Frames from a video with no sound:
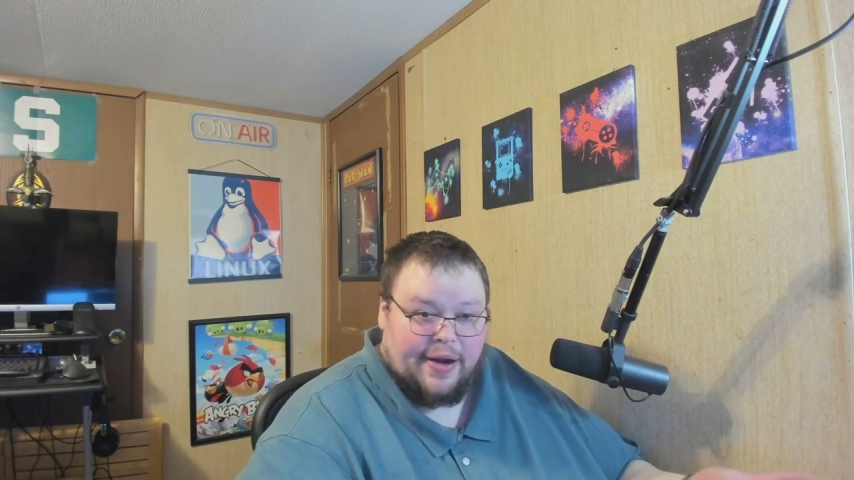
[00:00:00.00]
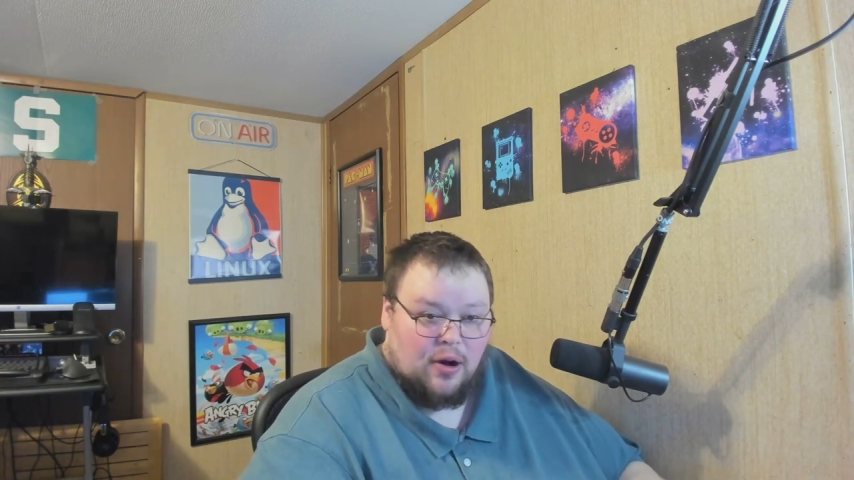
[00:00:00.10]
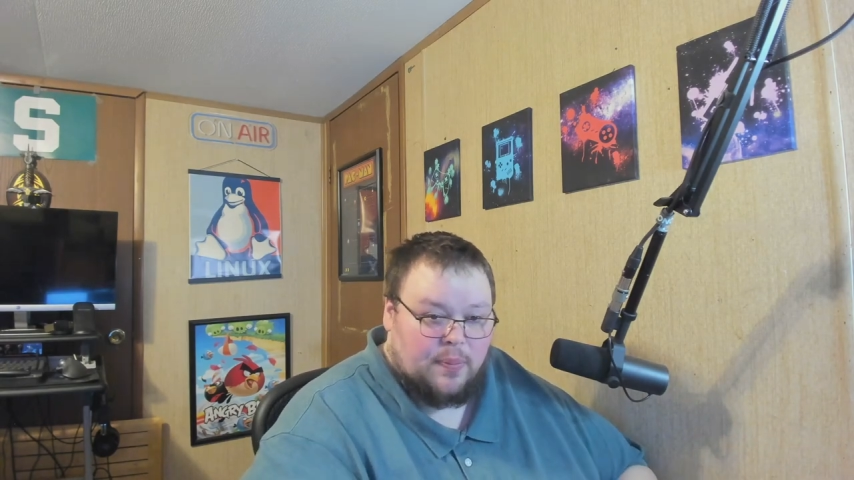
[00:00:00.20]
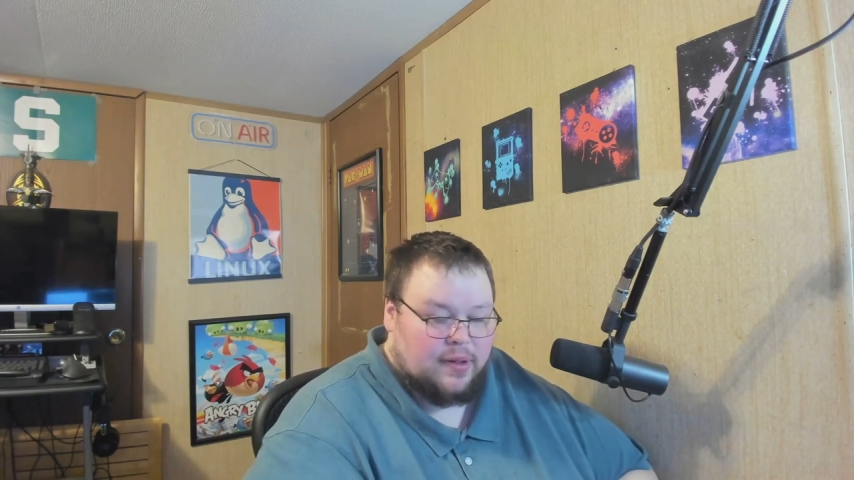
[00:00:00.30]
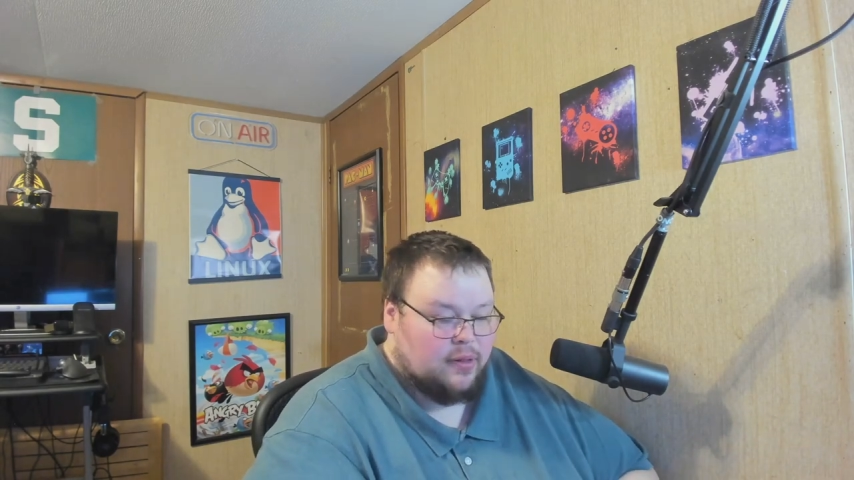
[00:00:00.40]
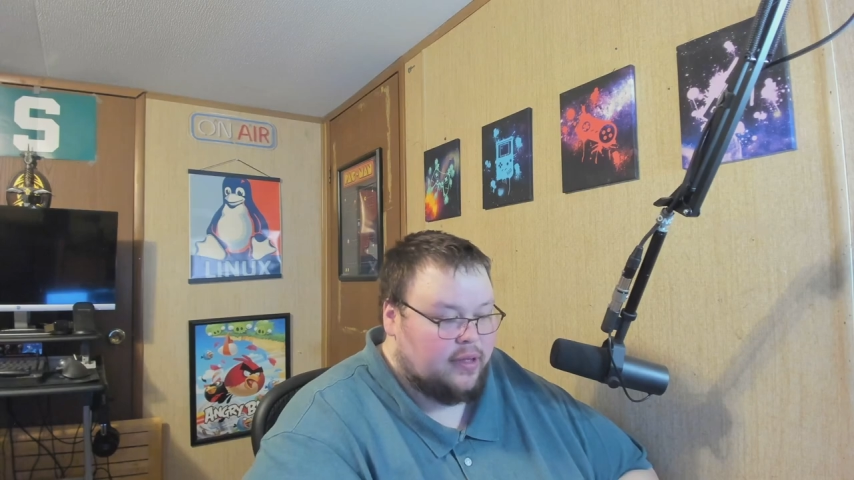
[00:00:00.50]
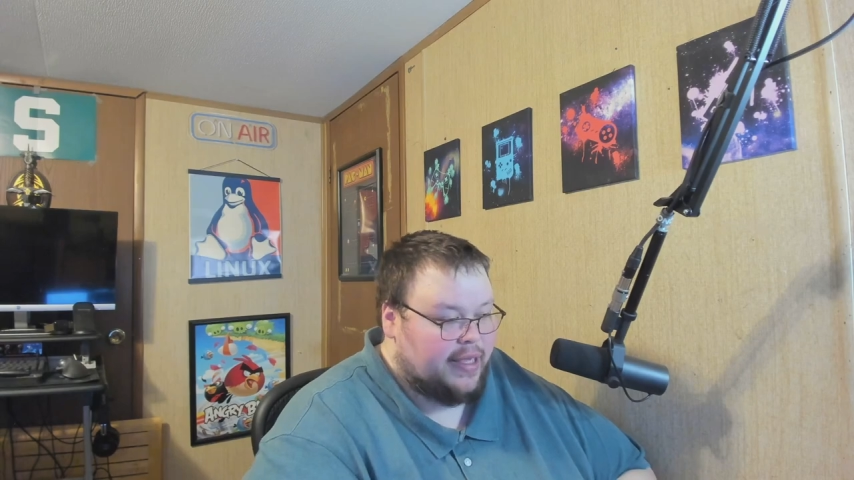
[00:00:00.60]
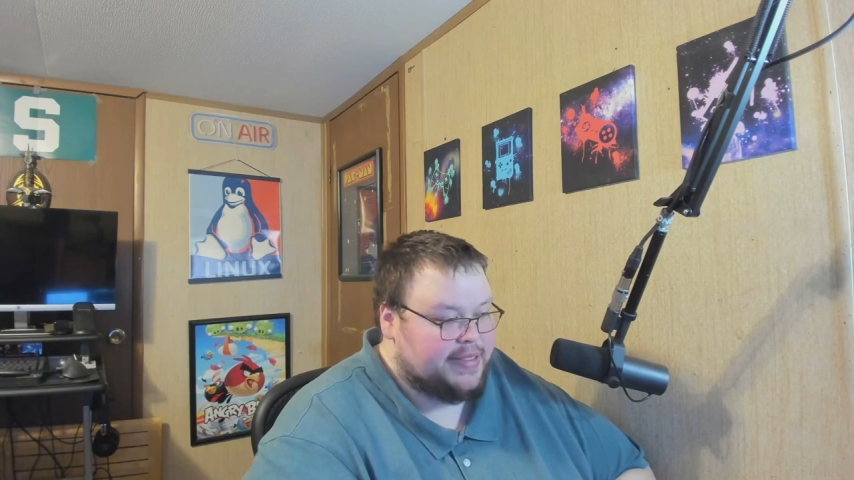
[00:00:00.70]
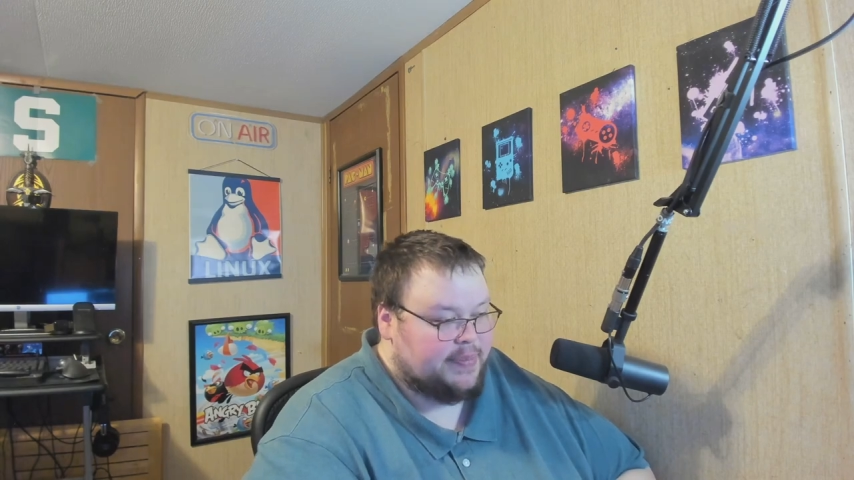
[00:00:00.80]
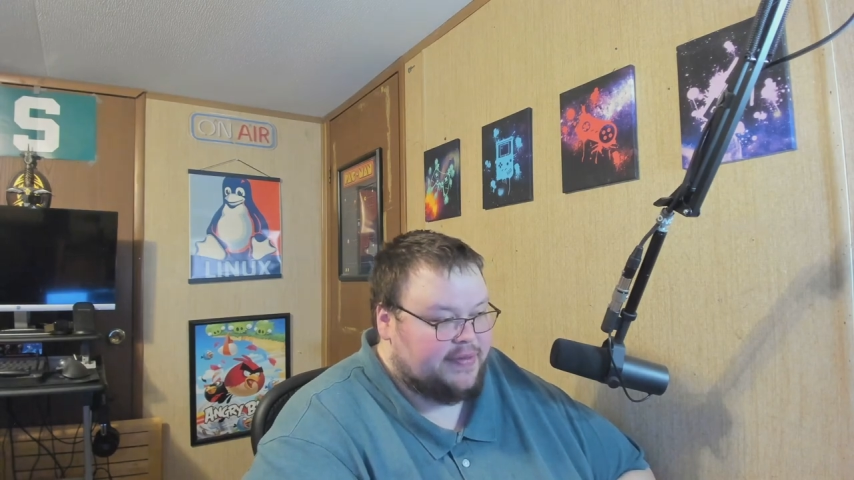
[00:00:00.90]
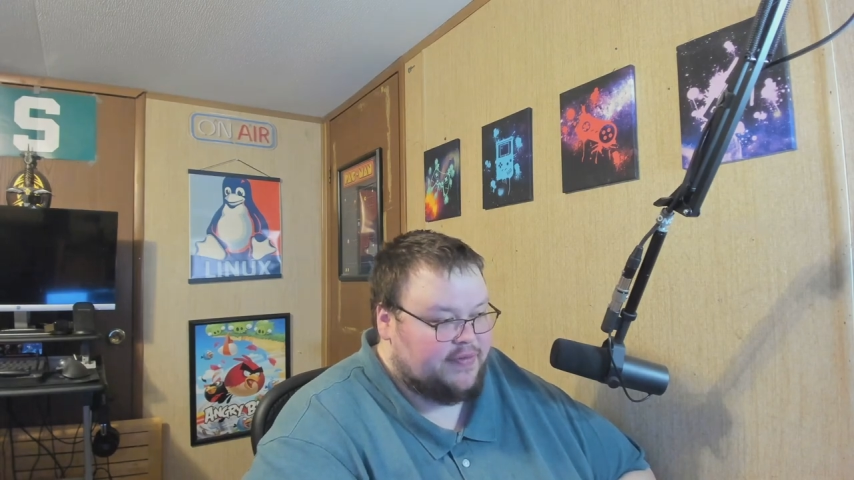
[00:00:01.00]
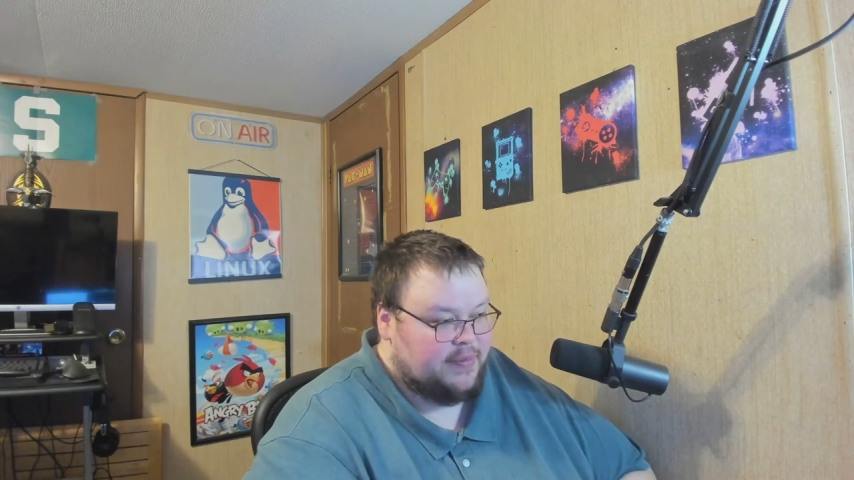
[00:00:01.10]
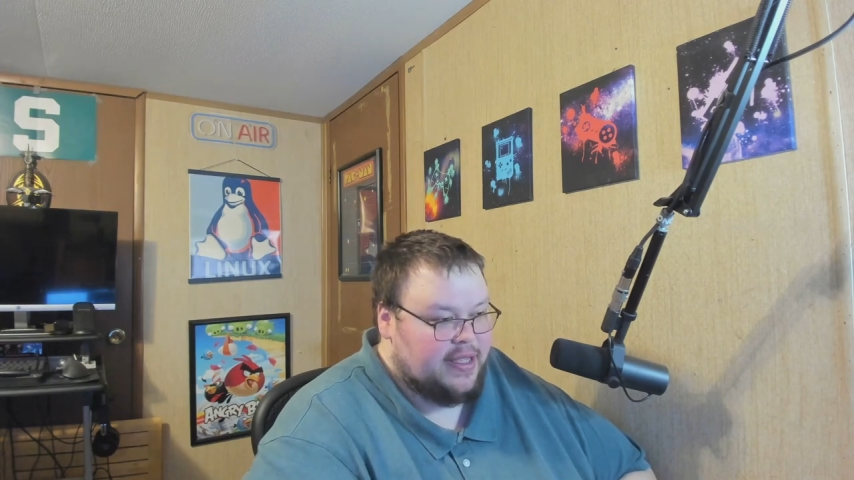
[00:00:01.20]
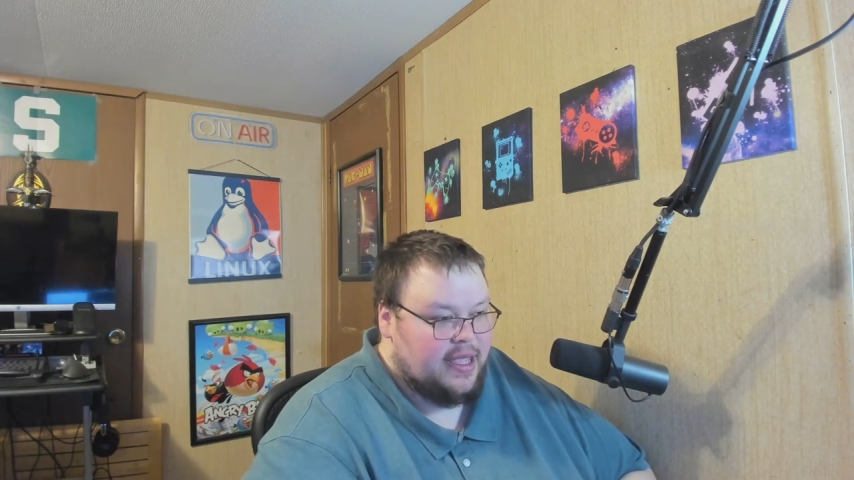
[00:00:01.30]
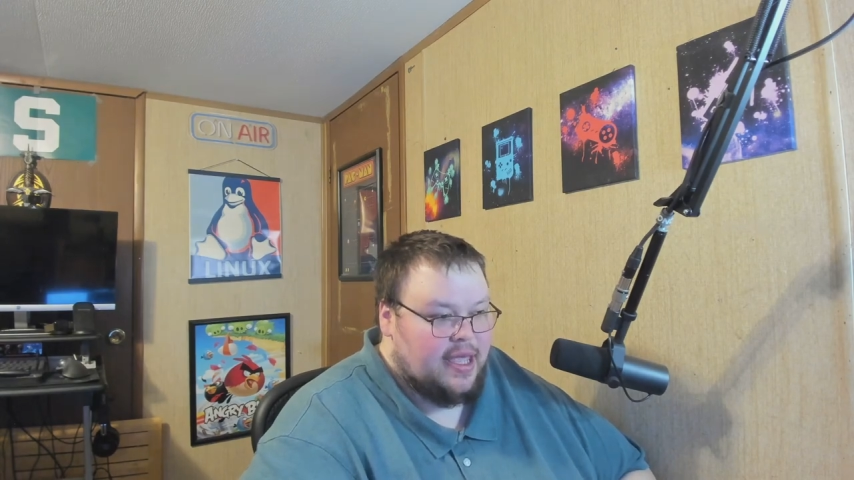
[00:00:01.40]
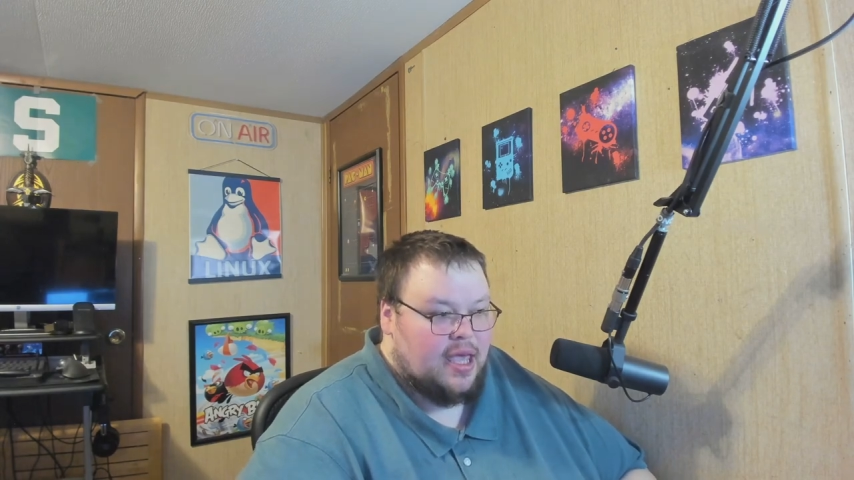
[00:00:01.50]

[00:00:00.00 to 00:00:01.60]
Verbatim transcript: I hope you got something from it.